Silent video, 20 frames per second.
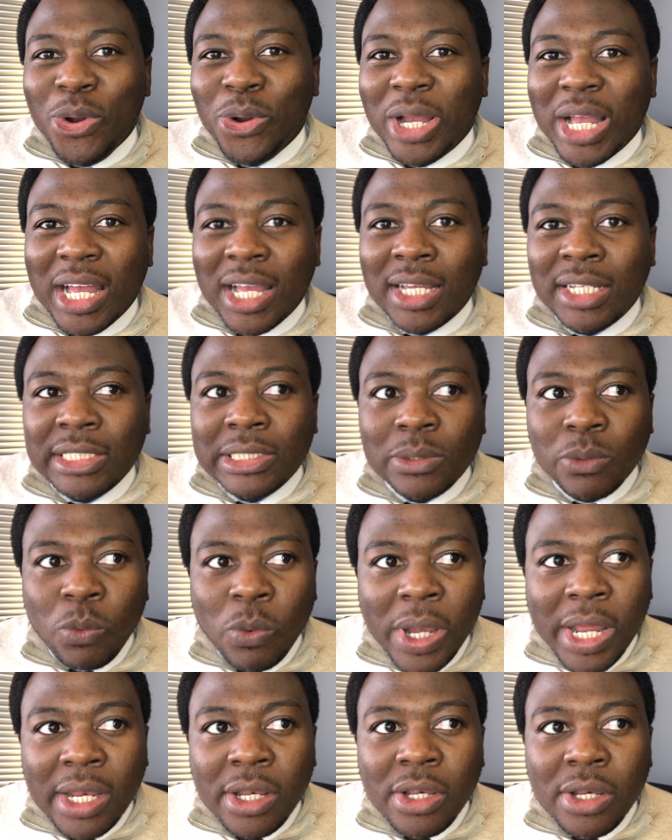guys,
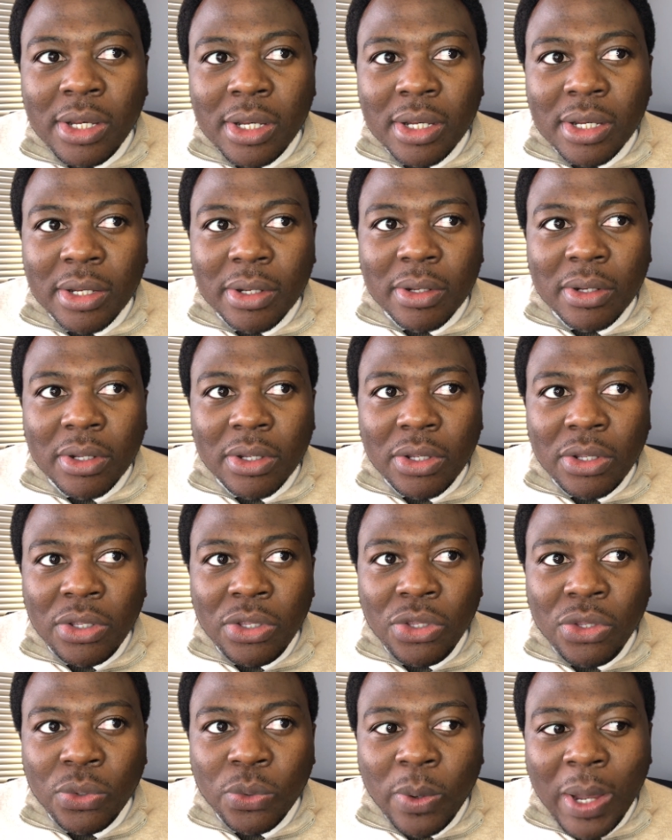when
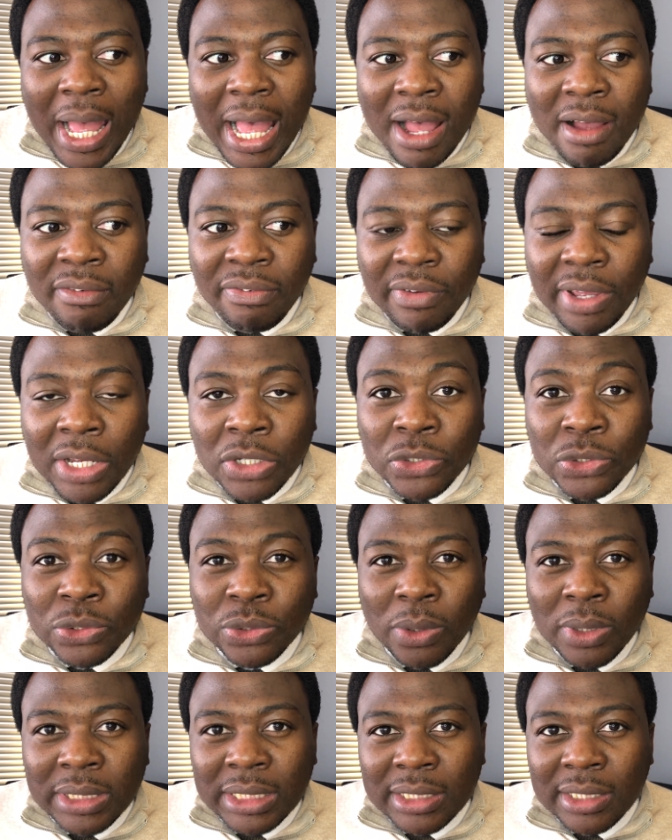you have
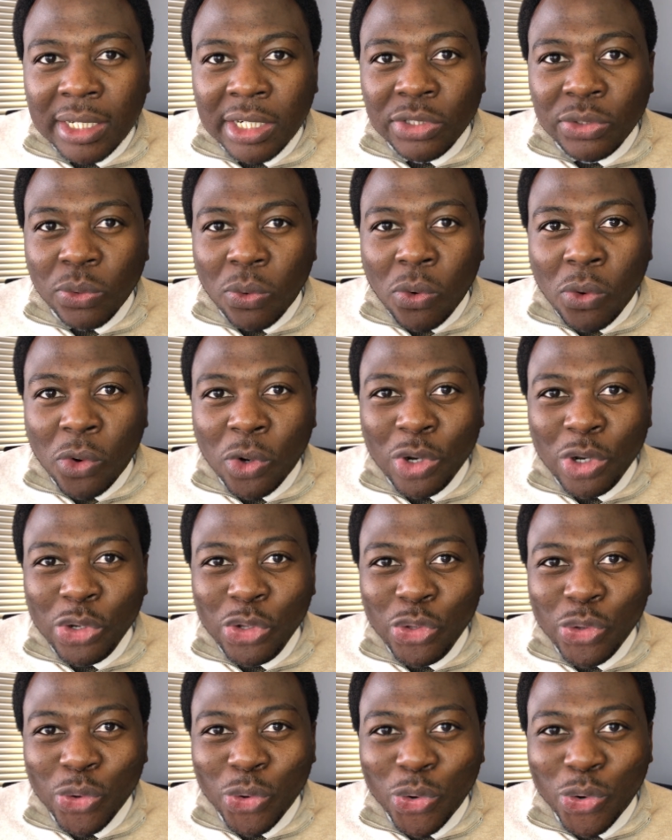exhausted all
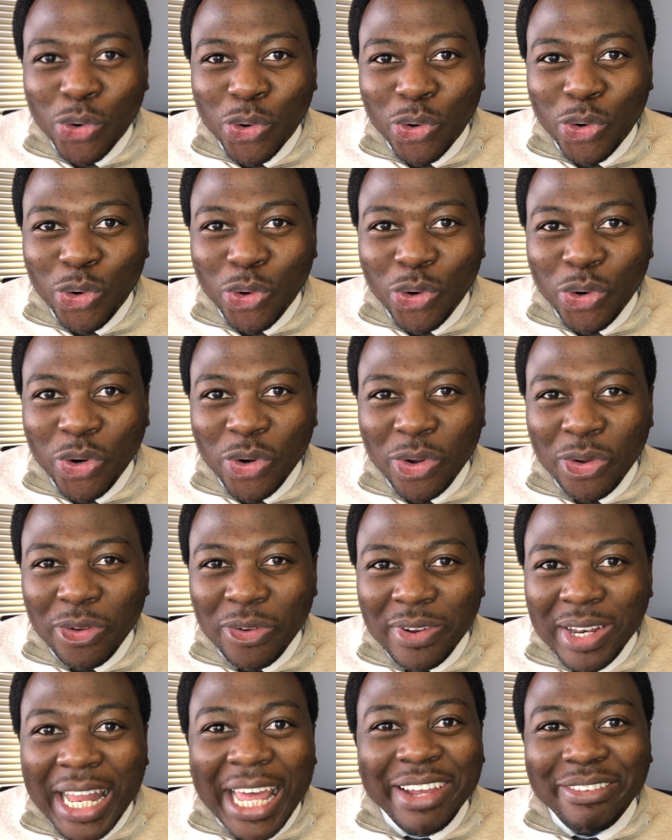your
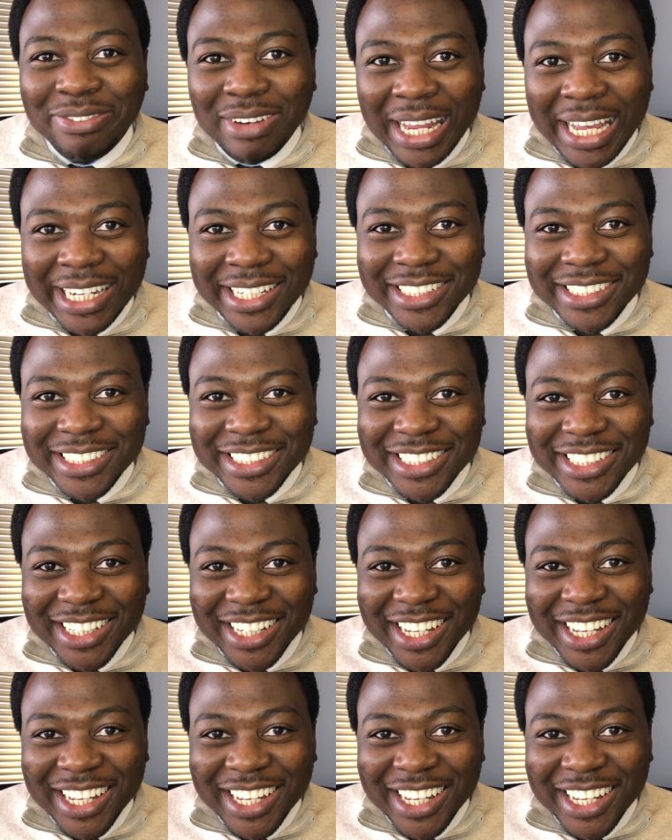lifelines,